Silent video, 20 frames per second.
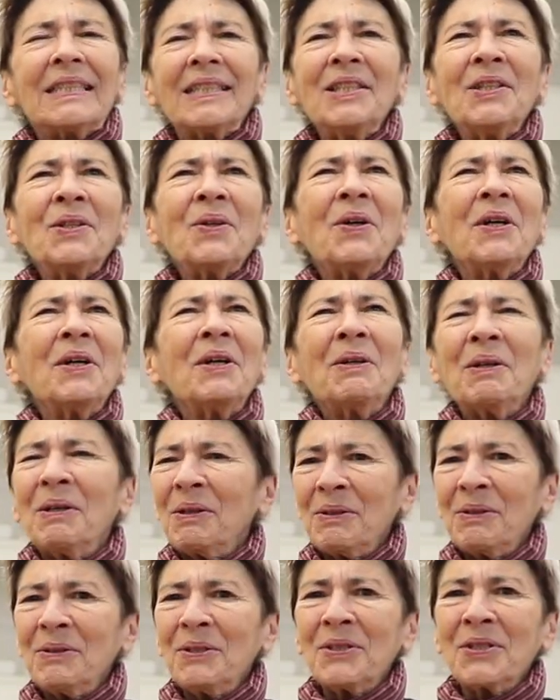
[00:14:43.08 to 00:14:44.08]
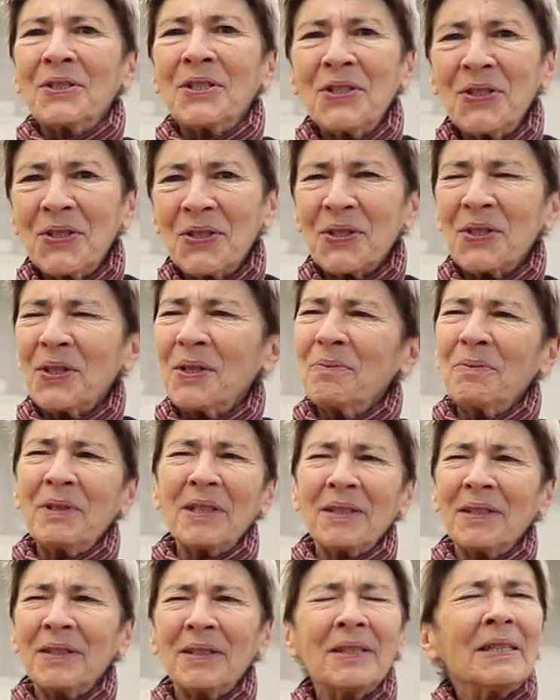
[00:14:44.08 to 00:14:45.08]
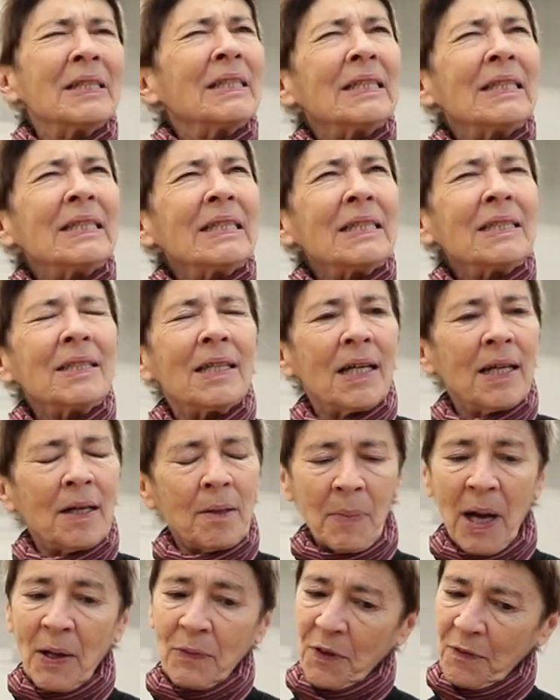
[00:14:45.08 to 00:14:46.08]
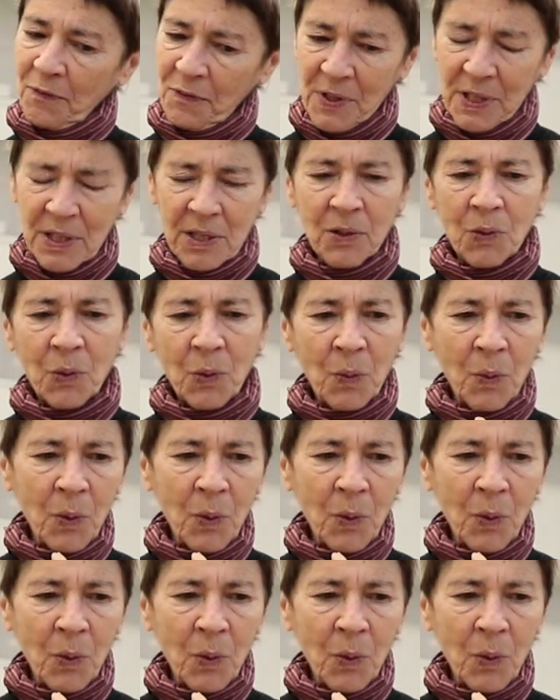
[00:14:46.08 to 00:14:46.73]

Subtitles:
I was disturbed about the physical